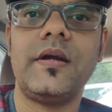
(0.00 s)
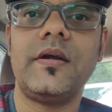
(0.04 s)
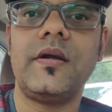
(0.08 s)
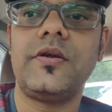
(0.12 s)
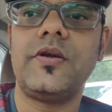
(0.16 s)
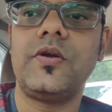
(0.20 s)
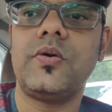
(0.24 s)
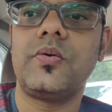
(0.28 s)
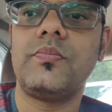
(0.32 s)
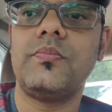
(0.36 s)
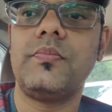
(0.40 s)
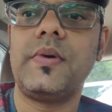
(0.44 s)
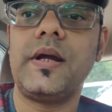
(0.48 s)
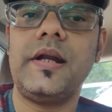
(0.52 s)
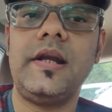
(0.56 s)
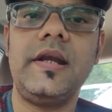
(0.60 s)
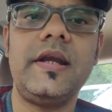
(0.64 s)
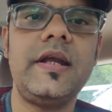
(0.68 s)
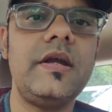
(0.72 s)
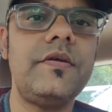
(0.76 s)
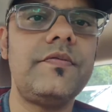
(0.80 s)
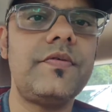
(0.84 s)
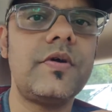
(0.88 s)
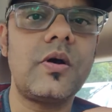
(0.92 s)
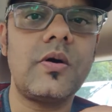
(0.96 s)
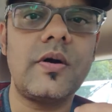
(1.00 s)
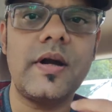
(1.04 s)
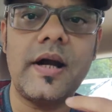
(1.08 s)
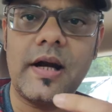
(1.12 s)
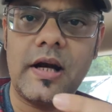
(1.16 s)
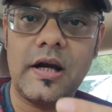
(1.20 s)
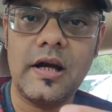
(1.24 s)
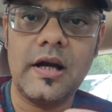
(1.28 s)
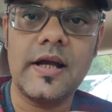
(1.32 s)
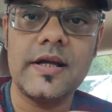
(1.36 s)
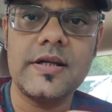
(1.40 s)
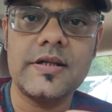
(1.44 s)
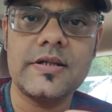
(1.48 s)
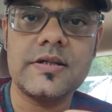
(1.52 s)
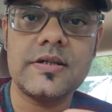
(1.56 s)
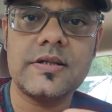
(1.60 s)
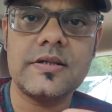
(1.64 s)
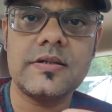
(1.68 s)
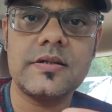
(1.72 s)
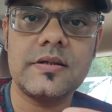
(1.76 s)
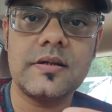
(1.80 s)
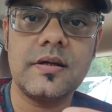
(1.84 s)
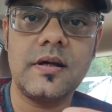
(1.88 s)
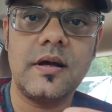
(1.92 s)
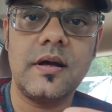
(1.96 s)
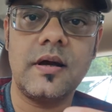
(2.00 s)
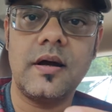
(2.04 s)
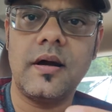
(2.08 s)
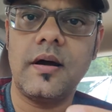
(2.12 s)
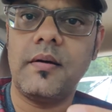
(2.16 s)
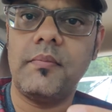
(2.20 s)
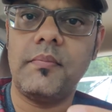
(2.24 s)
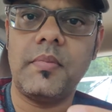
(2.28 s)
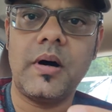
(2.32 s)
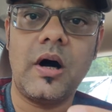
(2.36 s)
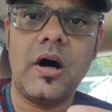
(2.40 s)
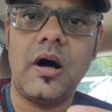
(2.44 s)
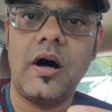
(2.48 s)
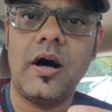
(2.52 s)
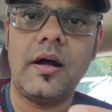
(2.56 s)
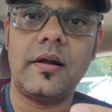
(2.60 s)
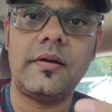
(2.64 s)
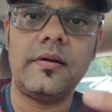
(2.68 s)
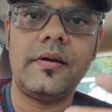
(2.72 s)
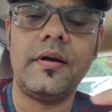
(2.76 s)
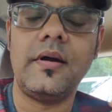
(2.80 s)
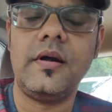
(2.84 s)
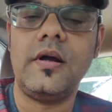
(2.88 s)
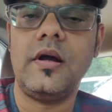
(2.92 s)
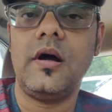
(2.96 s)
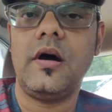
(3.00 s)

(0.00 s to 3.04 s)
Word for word: you may leave your headlights uh, on.